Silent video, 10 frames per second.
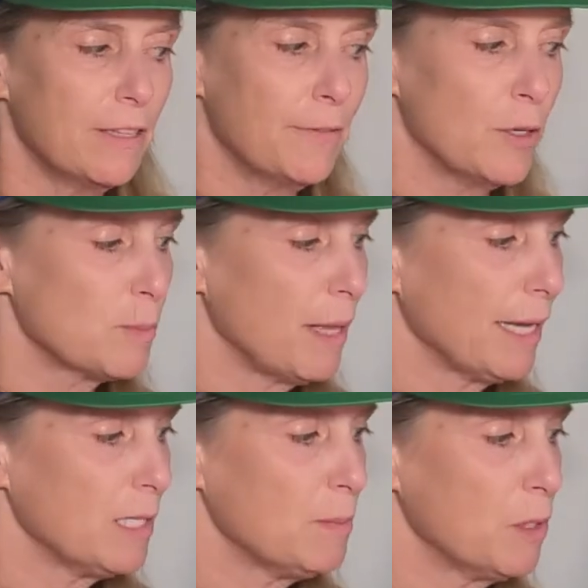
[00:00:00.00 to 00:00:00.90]
The first
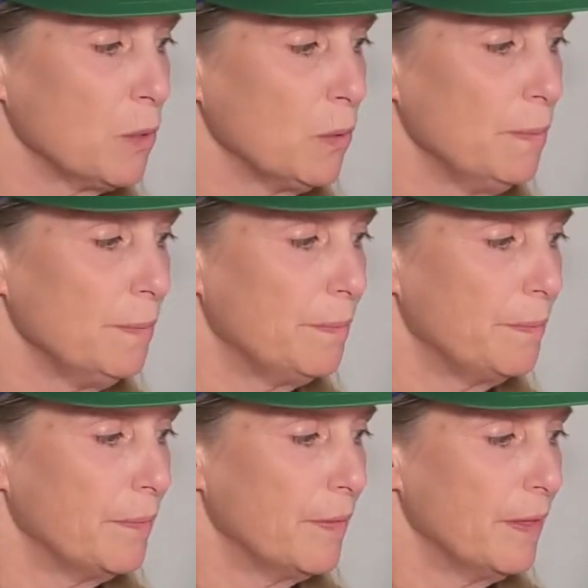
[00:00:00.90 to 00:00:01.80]
block is blue.
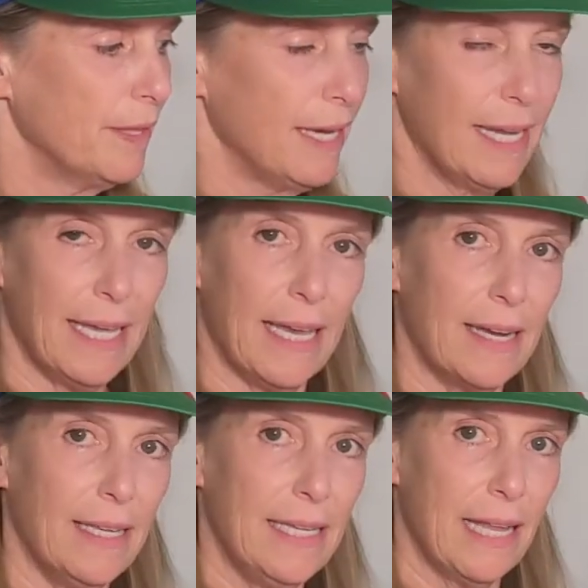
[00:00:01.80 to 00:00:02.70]
Then I
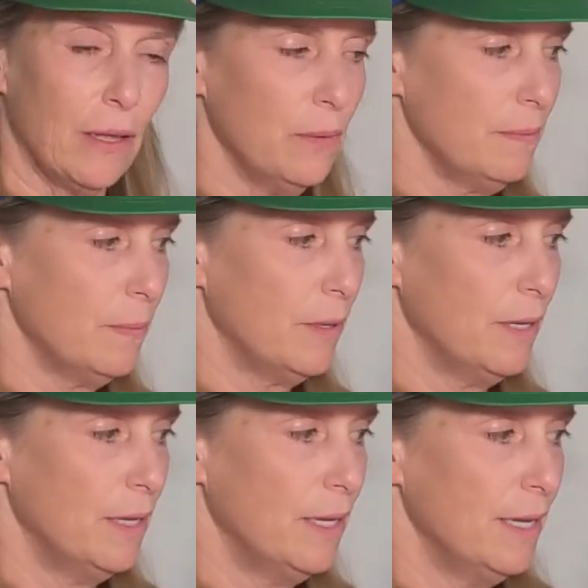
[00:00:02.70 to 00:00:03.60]
added a yellow.
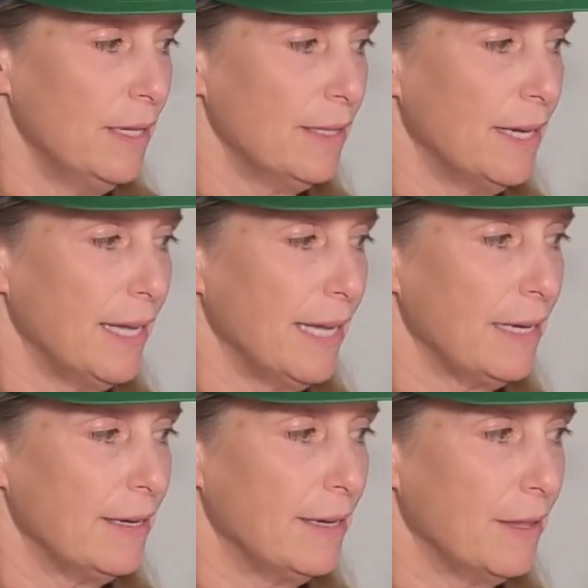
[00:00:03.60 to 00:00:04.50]
Then I
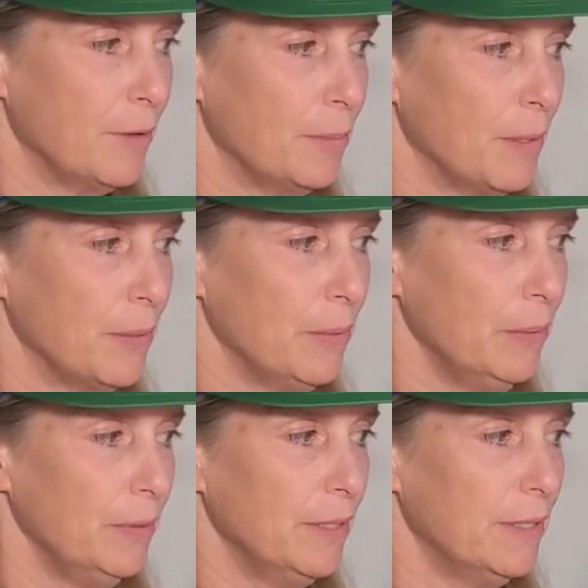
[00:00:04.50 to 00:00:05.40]
added another
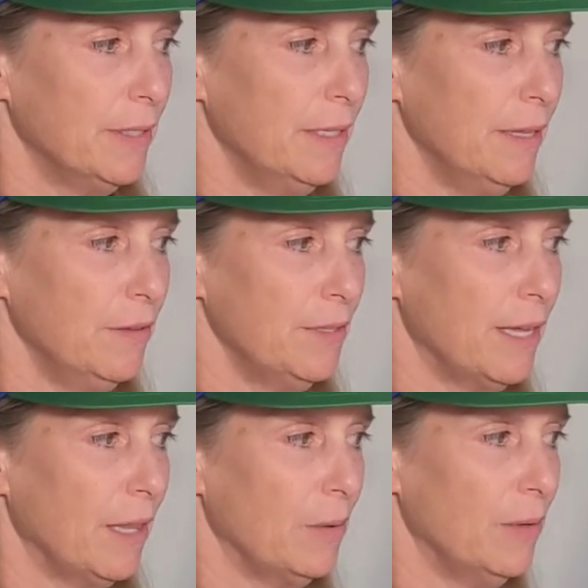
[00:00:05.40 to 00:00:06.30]
blue, another
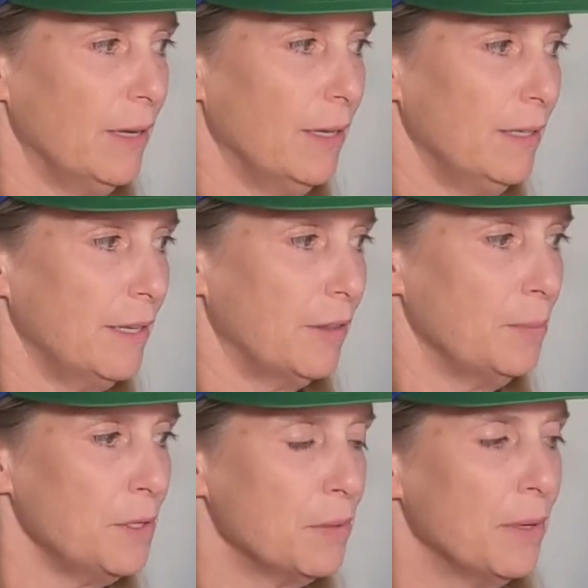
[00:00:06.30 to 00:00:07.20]
yellow, another
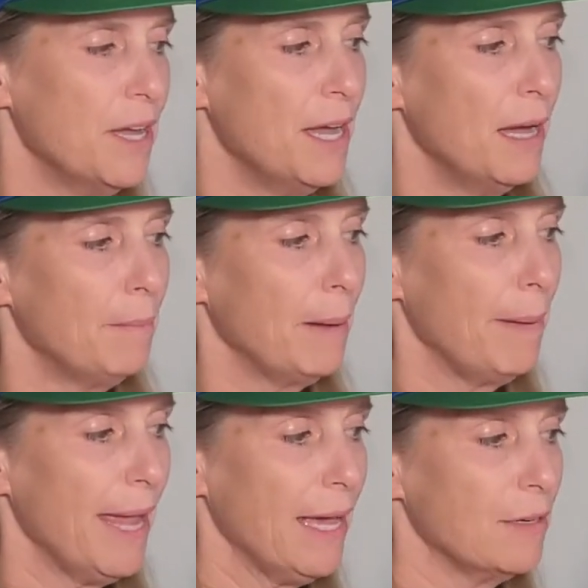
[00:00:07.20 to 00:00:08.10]
blue. My
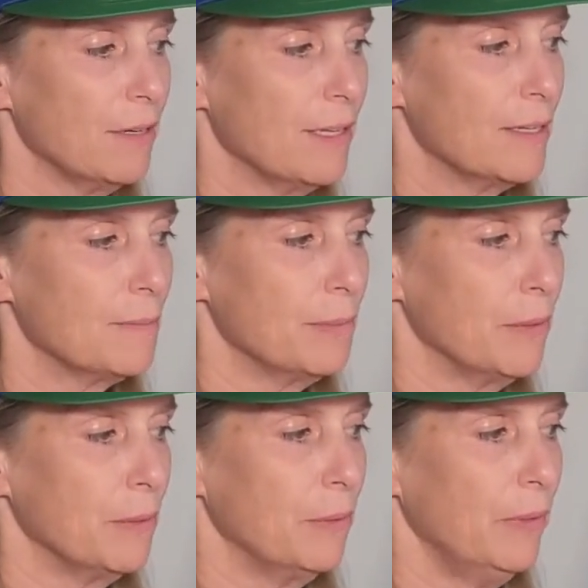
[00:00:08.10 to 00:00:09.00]
pattern is
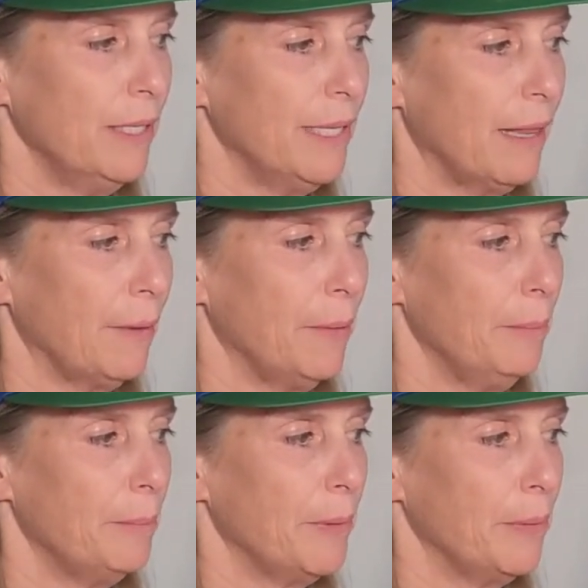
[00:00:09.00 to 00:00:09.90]
blue,
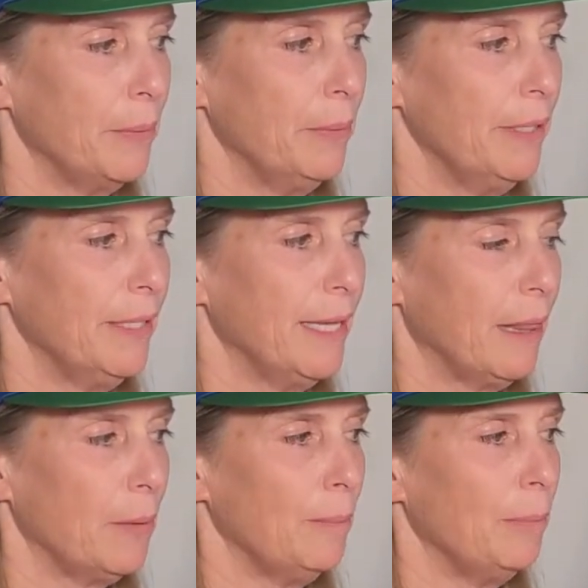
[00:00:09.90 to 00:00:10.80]
yellow, blue,
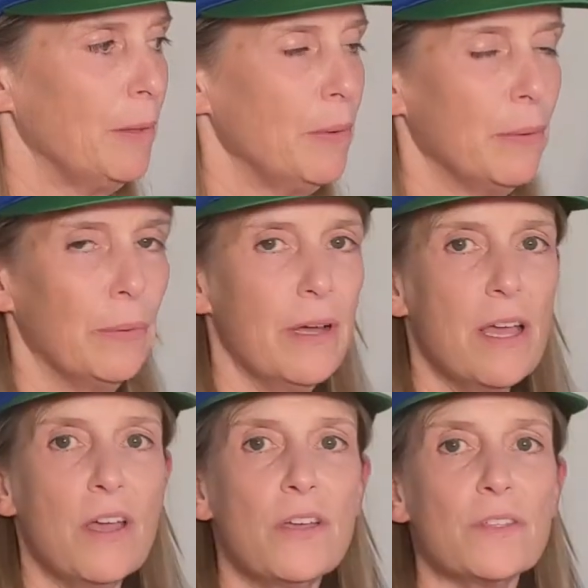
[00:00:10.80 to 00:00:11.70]
yellow, blue.
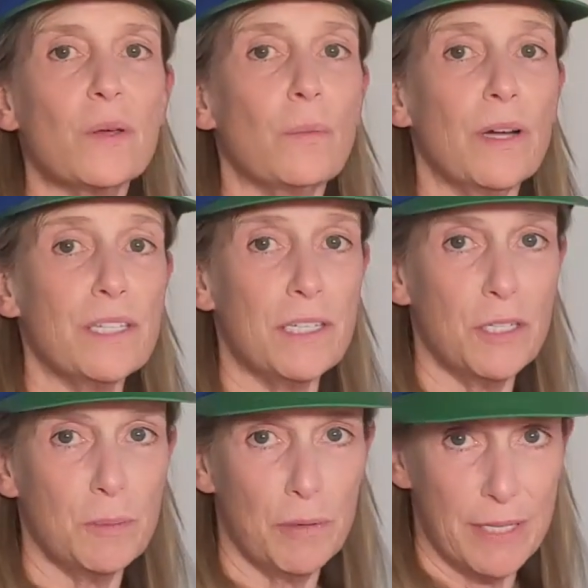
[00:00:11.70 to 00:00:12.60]
So what do
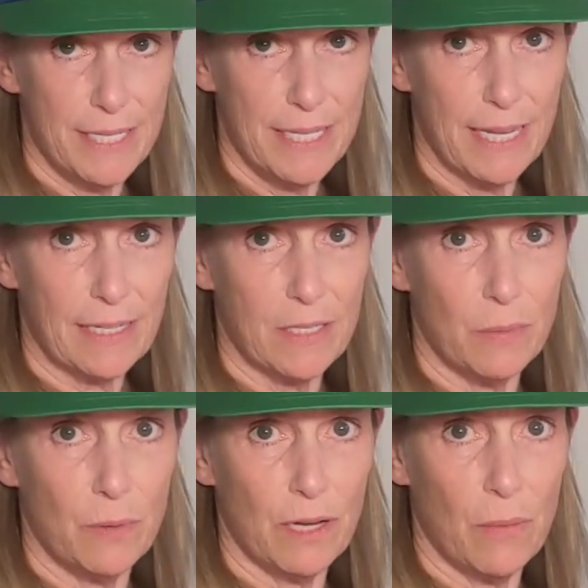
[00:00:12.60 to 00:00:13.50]
you predict
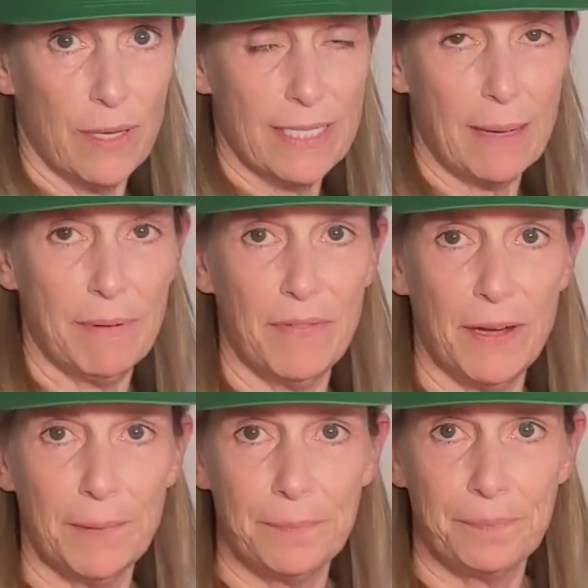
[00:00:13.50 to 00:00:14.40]
would go on top of
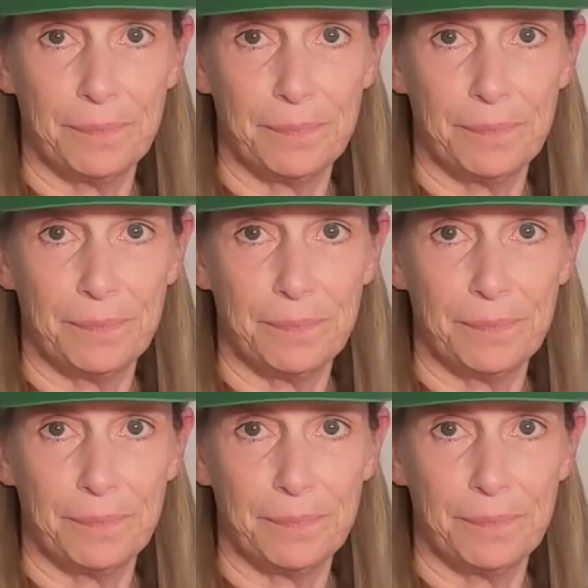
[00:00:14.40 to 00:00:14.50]
there?